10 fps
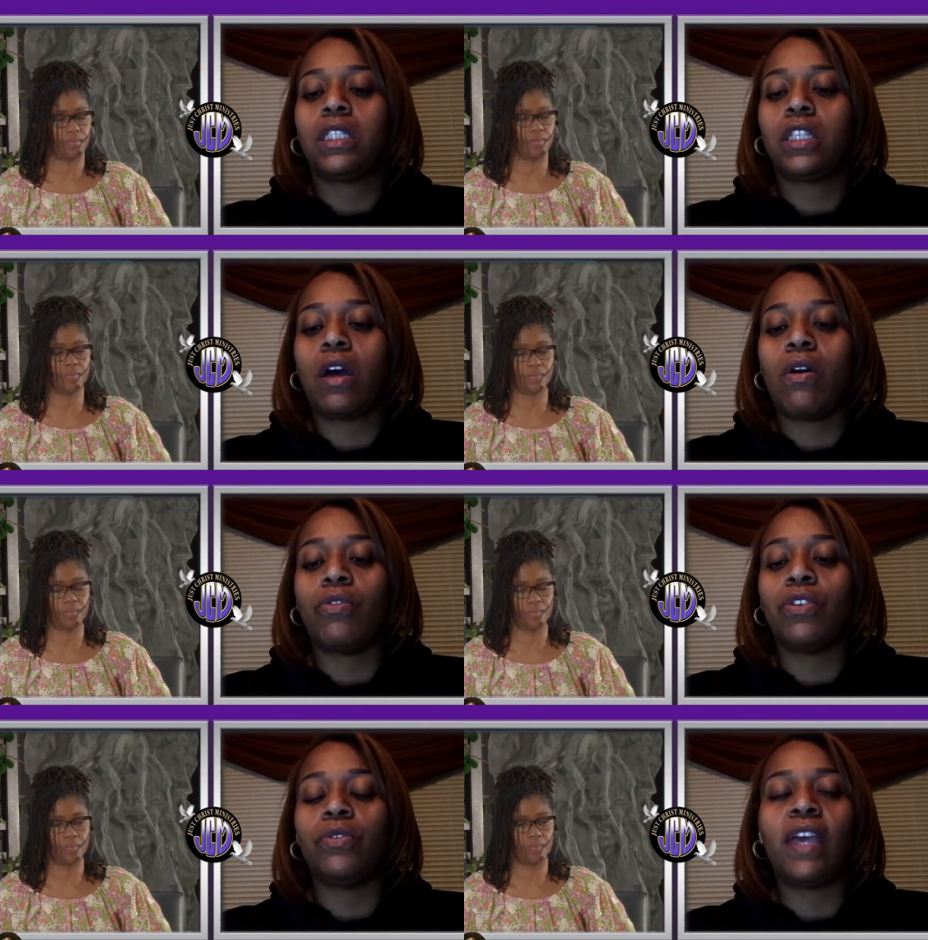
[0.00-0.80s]
Speaker 1: Mm-hmm.
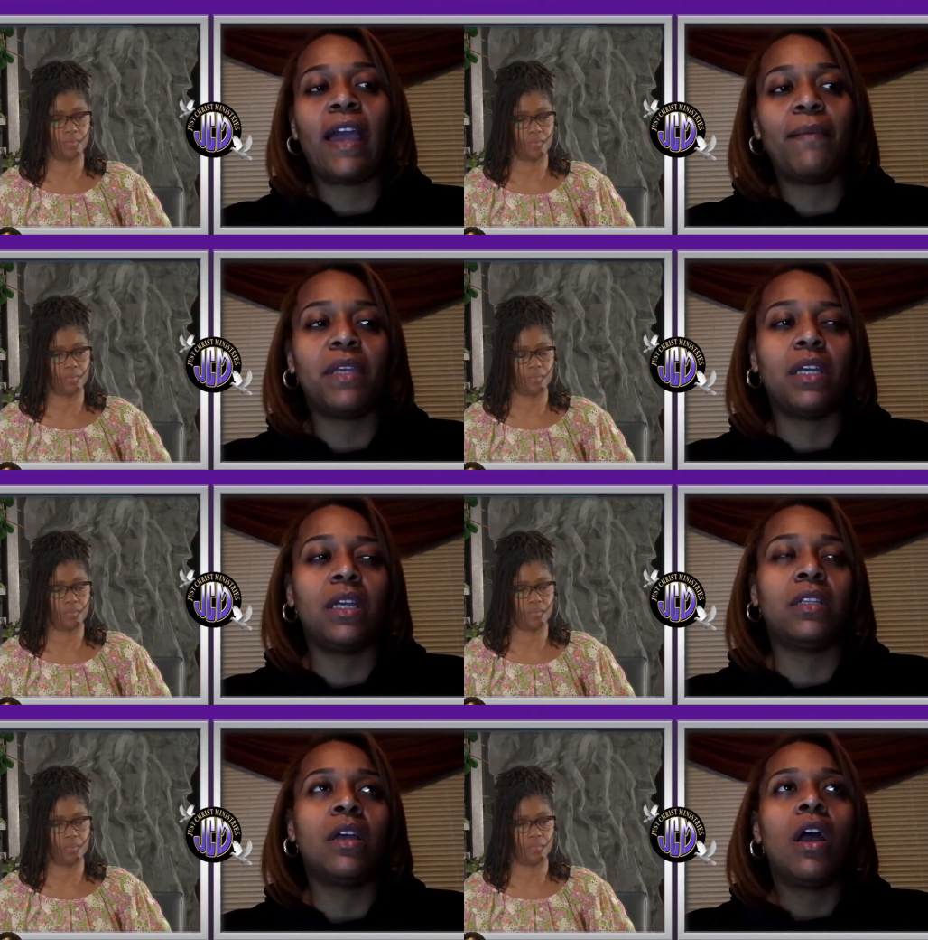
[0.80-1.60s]
So you came
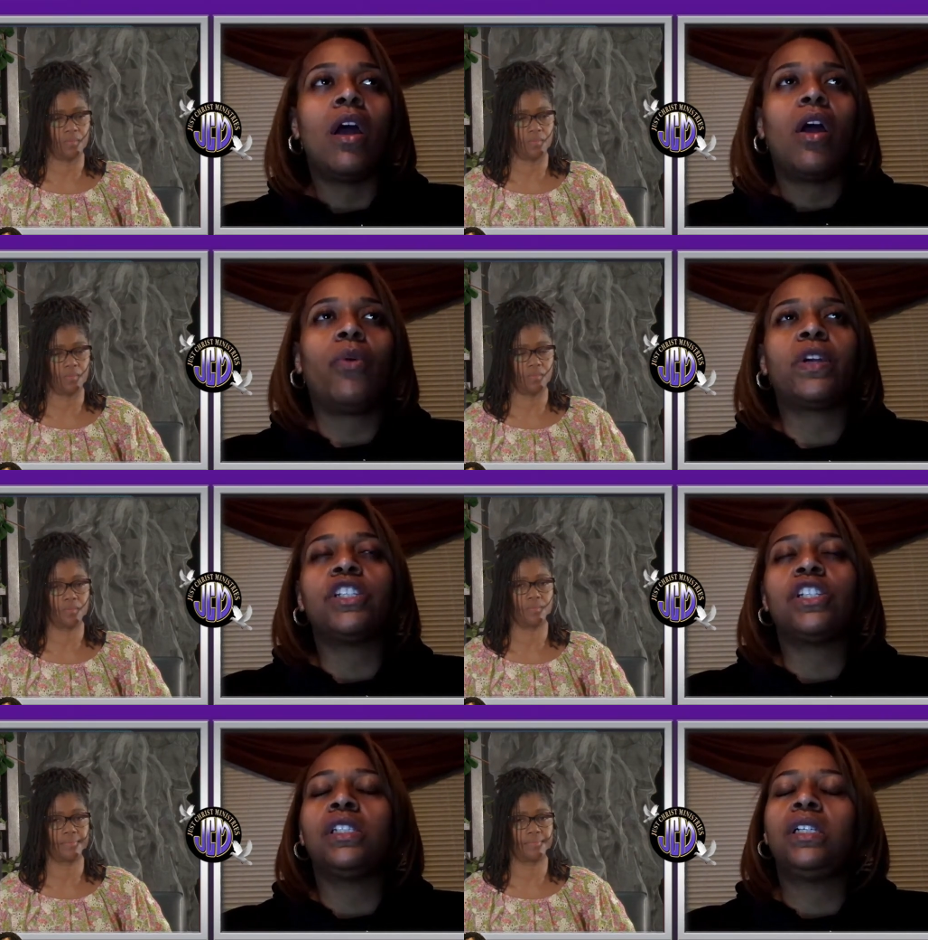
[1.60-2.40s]
in
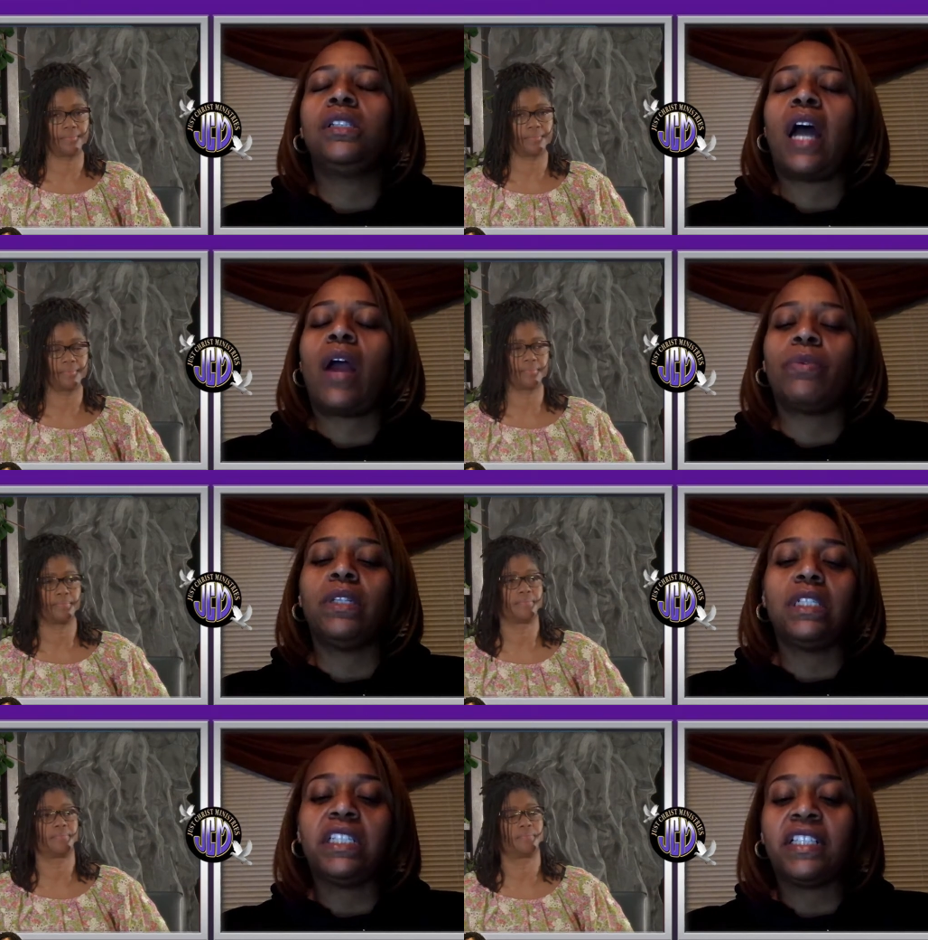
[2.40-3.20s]
originally not
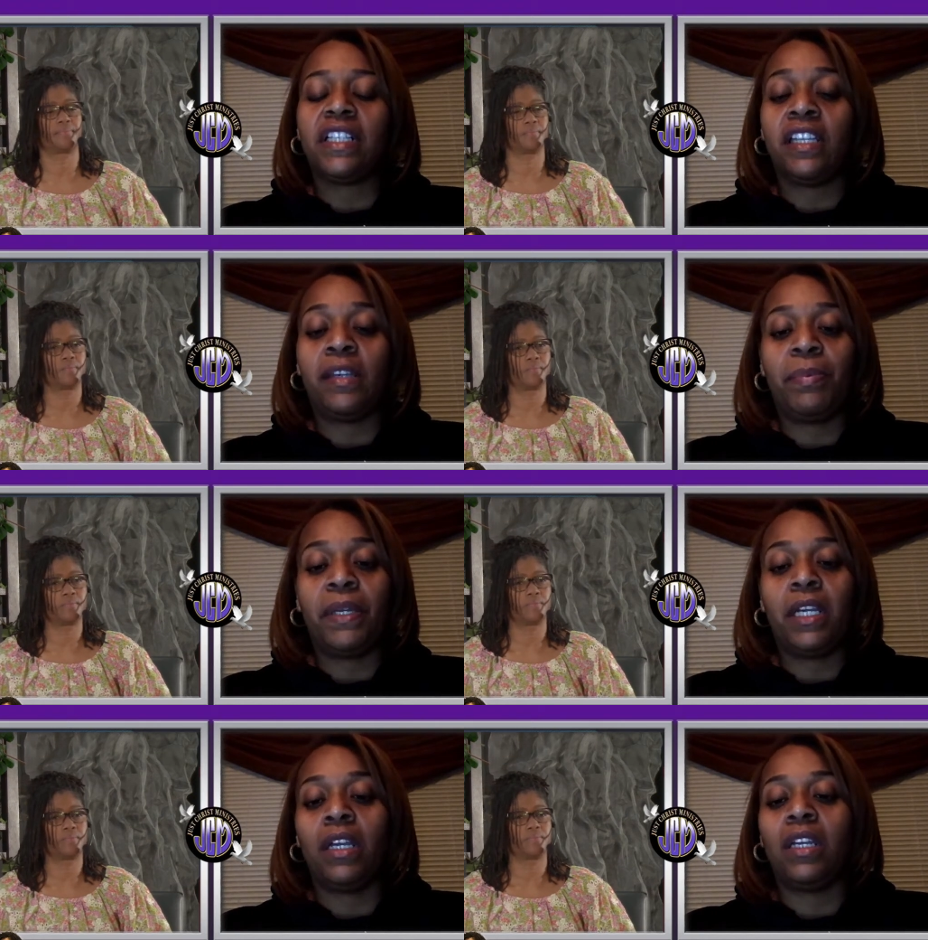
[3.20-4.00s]
really
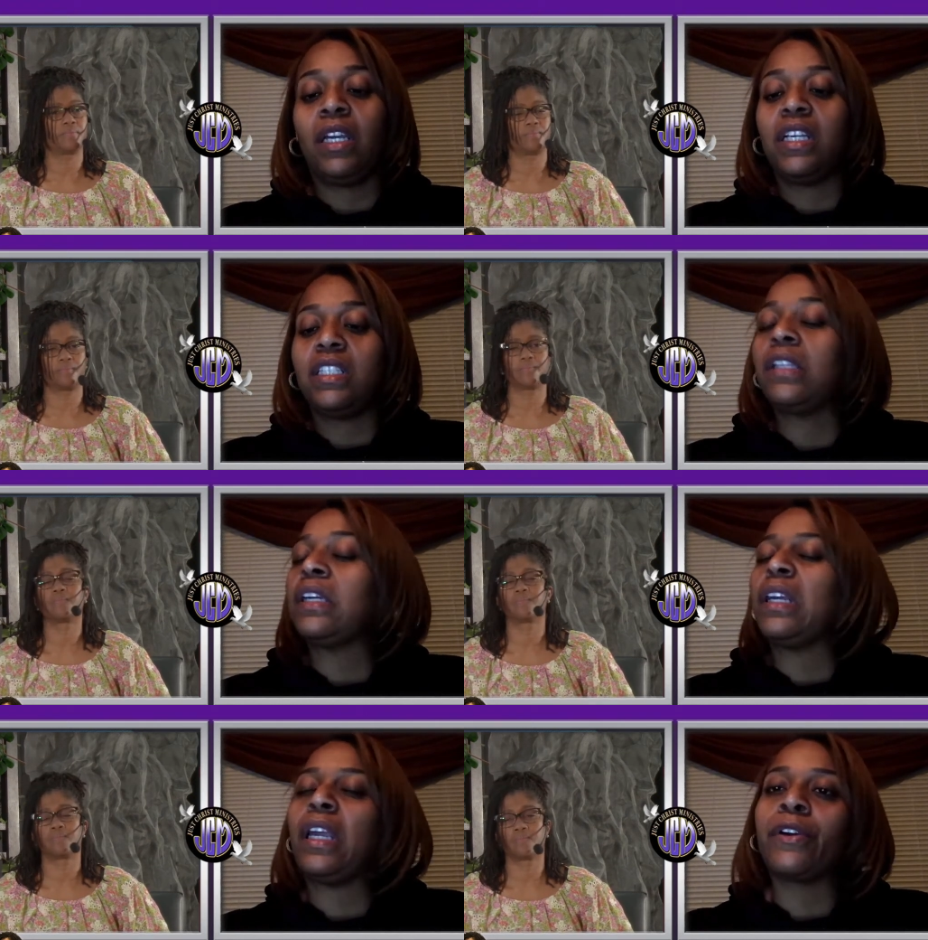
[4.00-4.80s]
sleeping,
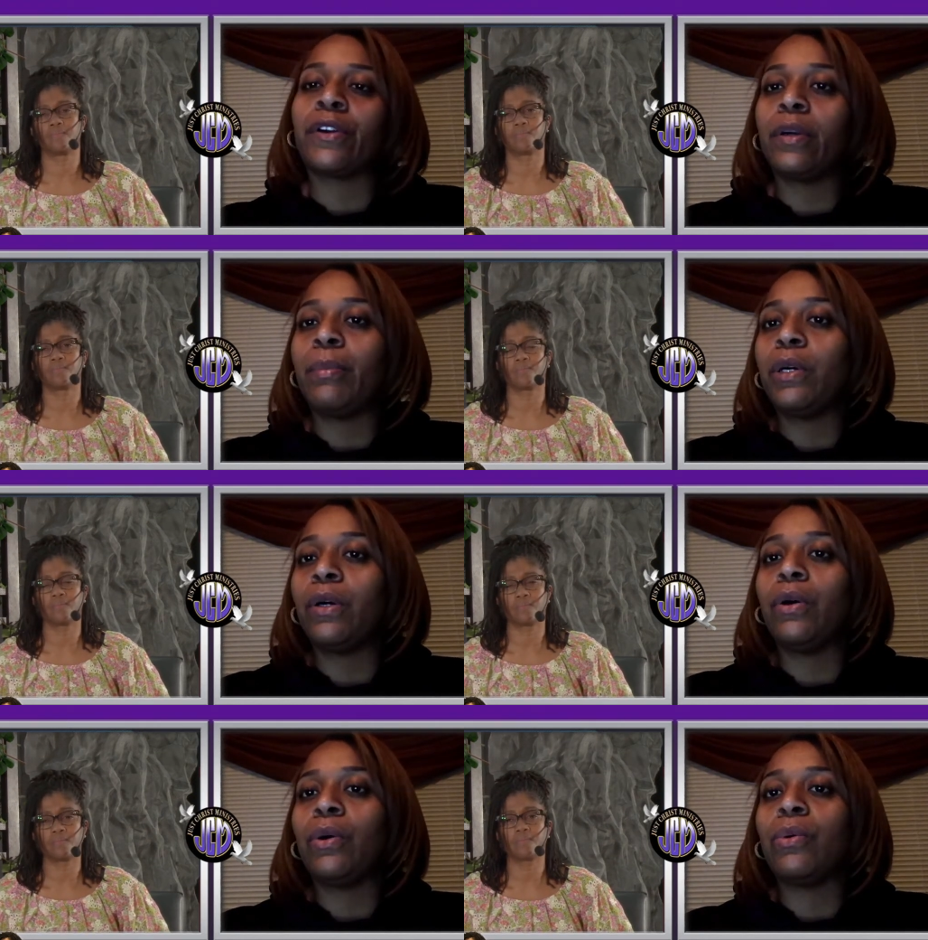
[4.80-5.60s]
easily
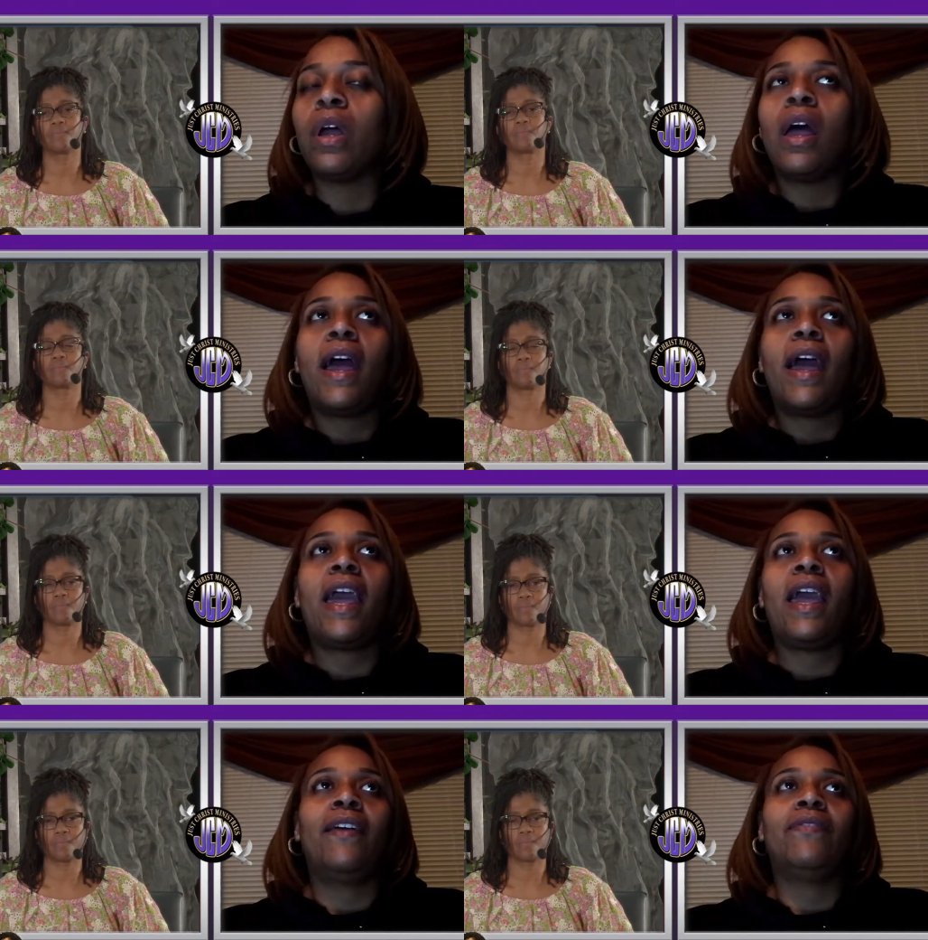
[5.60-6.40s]
irritable,
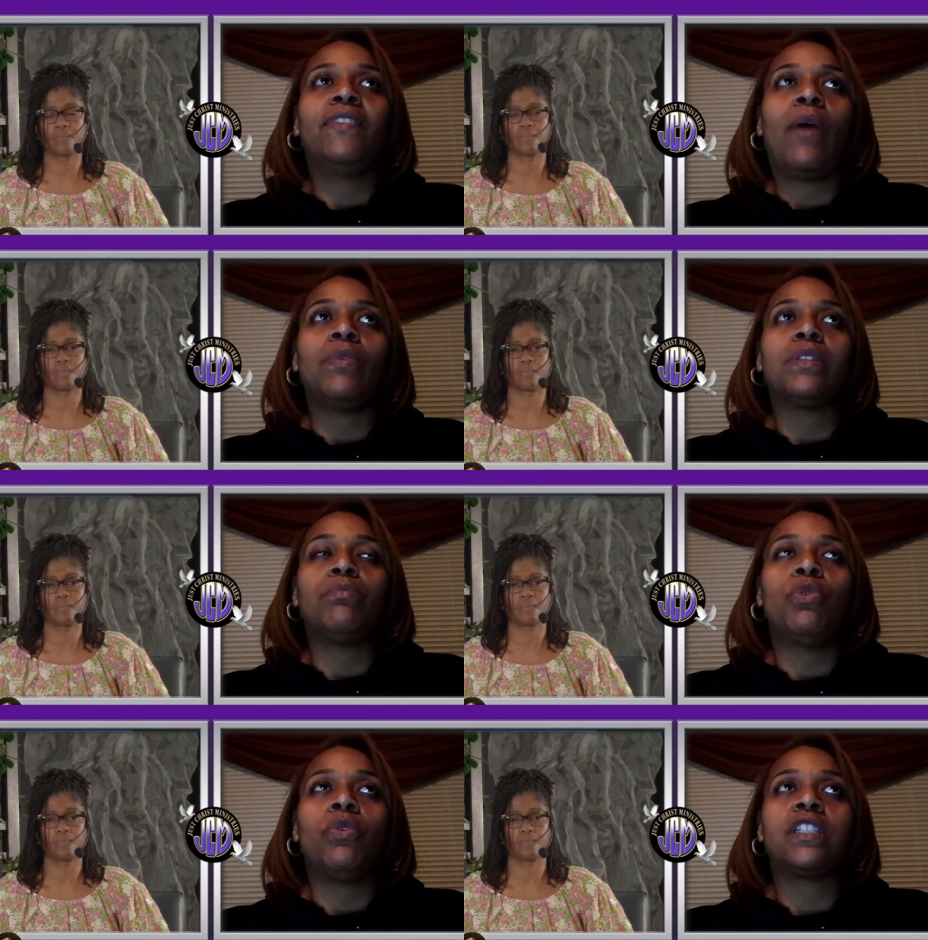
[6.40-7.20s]
and that
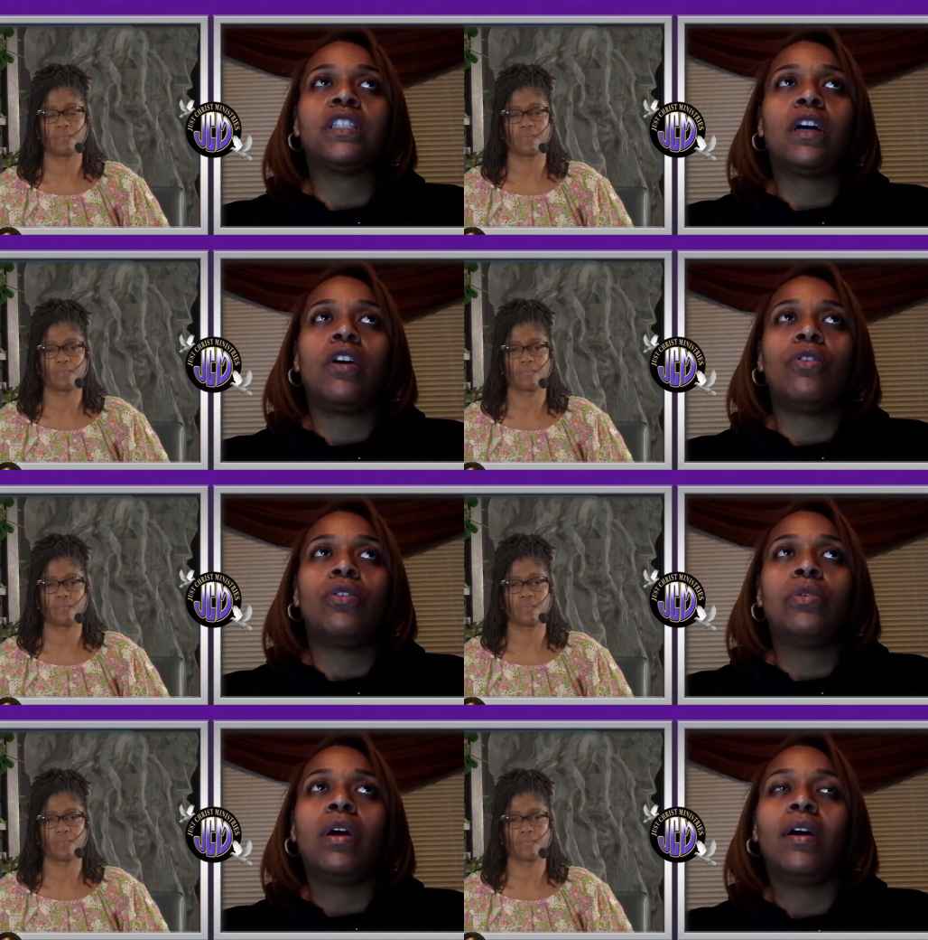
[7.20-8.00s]
was more
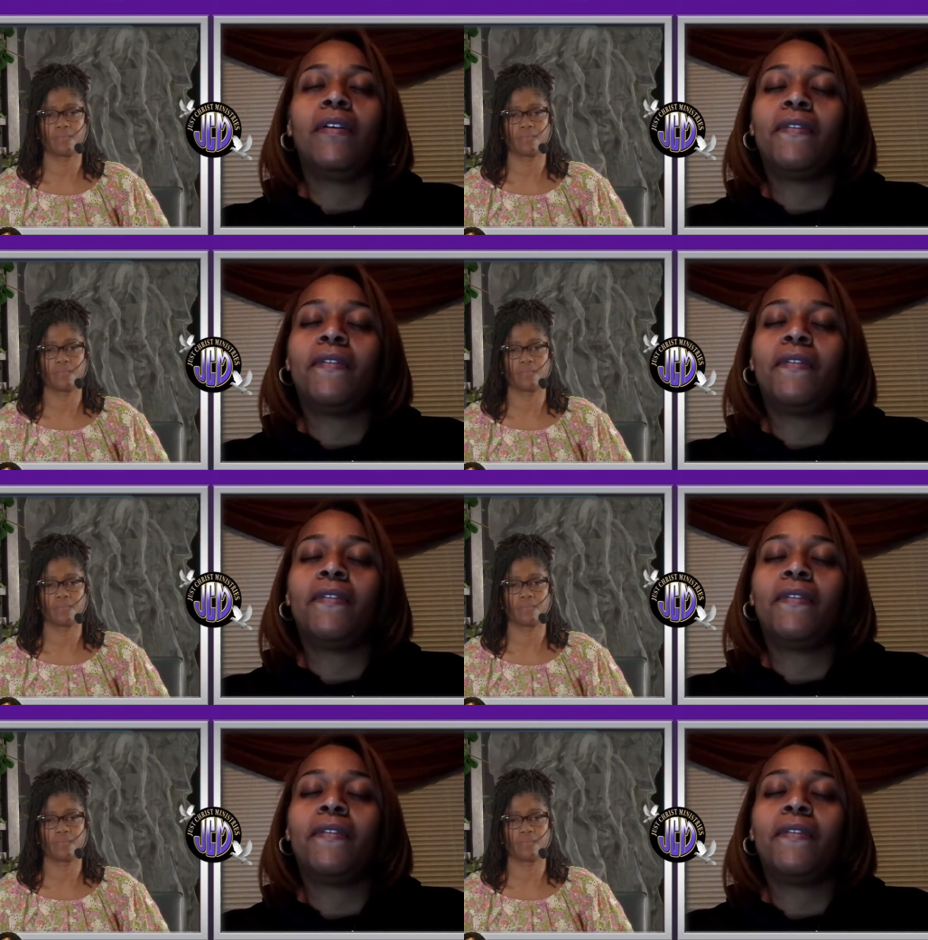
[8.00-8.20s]
so